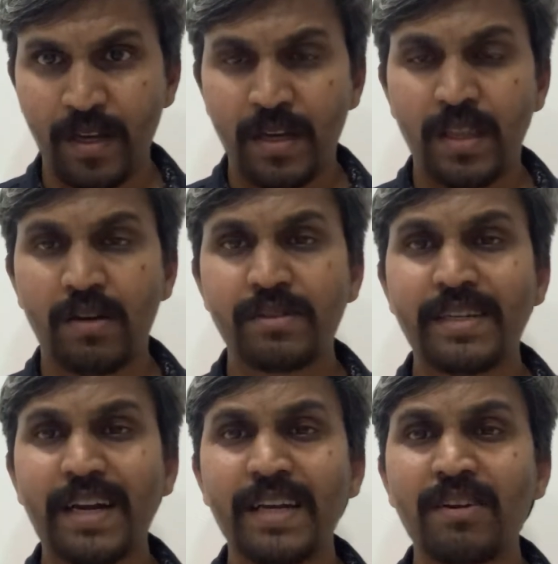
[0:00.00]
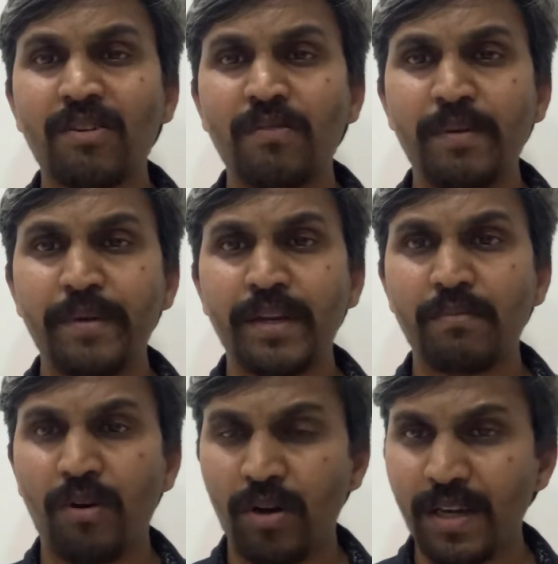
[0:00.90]
Now static
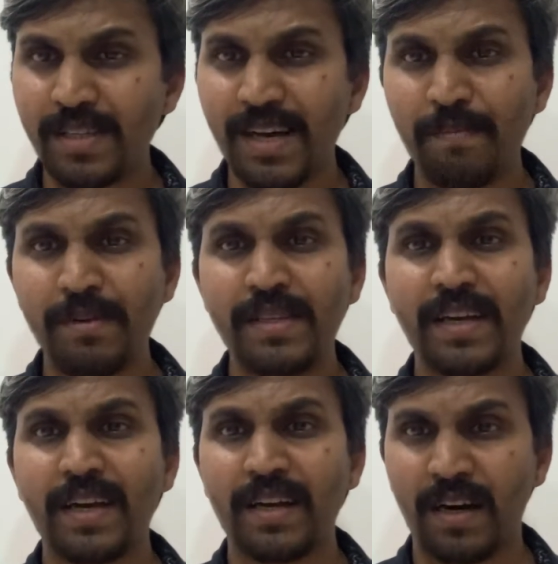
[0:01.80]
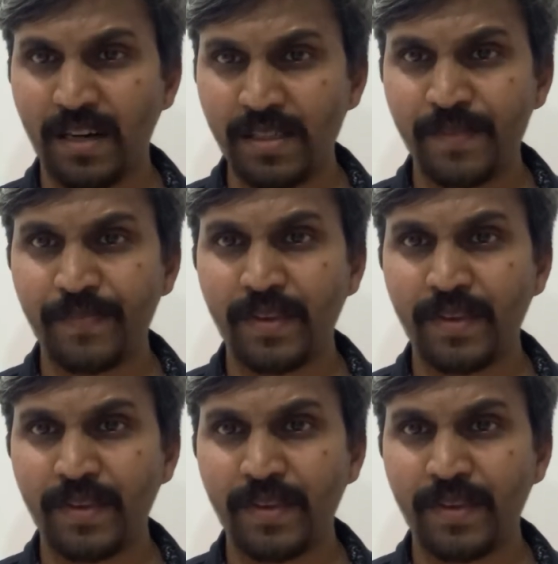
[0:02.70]
equilibrium, all examples they can ask